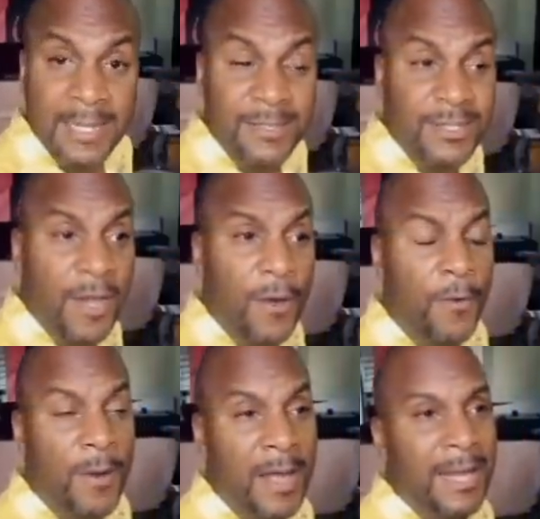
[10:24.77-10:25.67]

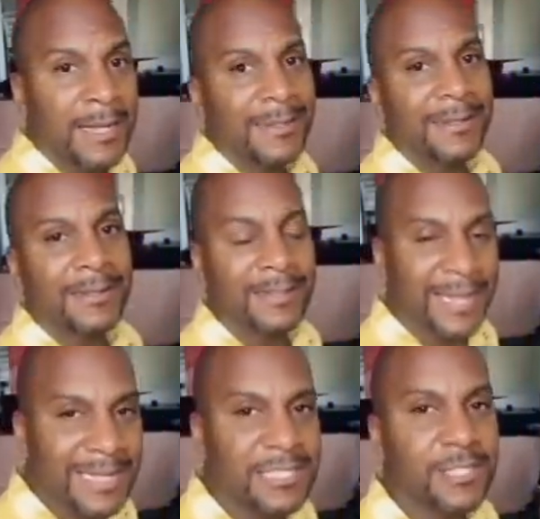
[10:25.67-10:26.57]
So
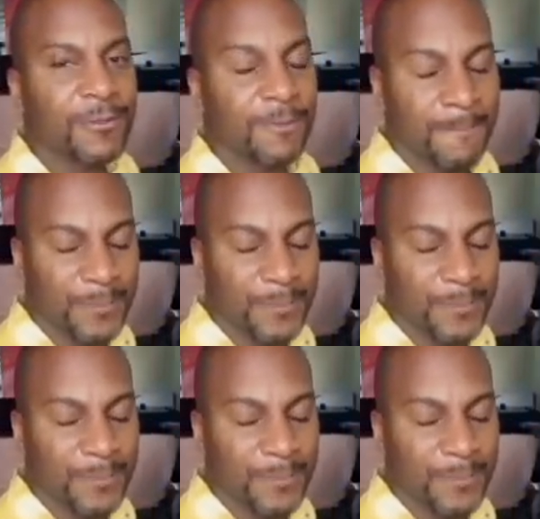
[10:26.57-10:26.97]
let's